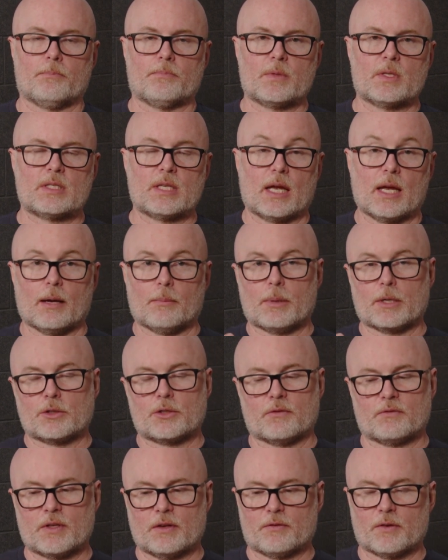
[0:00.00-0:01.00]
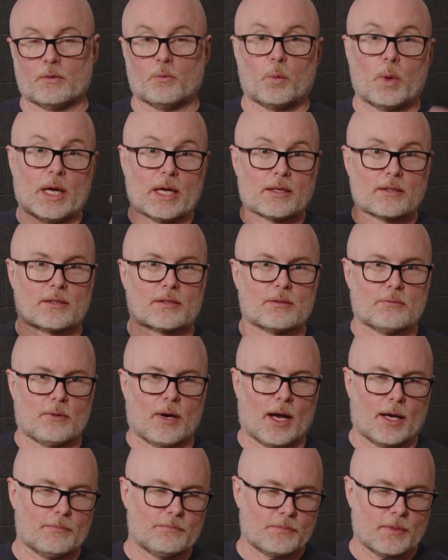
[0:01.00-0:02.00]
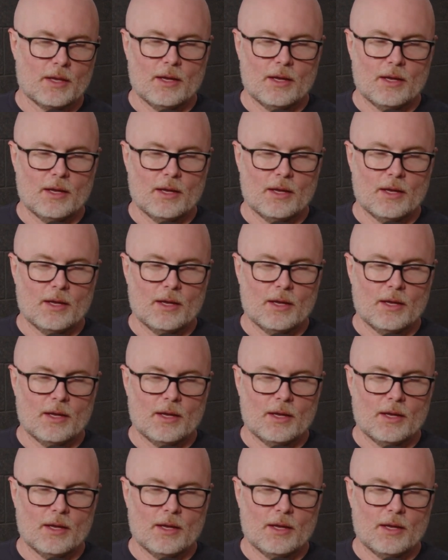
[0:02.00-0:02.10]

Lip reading: say a bunch of different wigs, right?